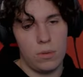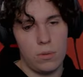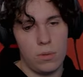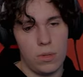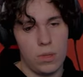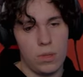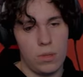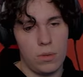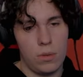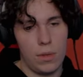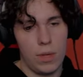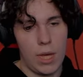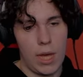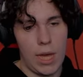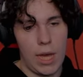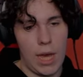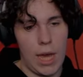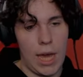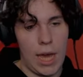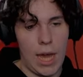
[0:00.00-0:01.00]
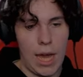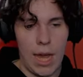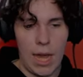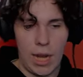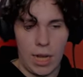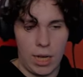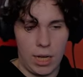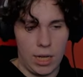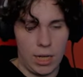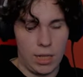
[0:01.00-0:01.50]
Who will do
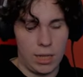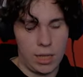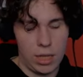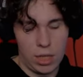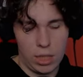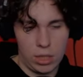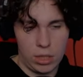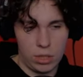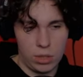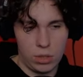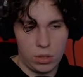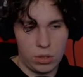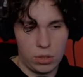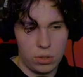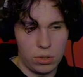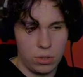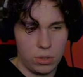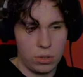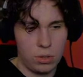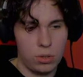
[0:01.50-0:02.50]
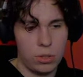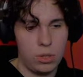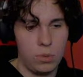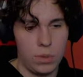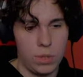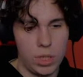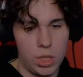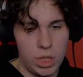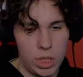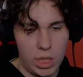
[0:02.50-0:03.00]
anything
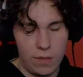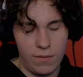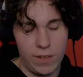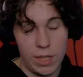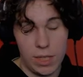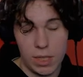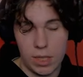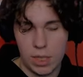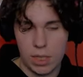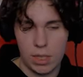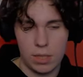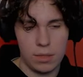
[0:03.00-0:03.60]
to achieve it?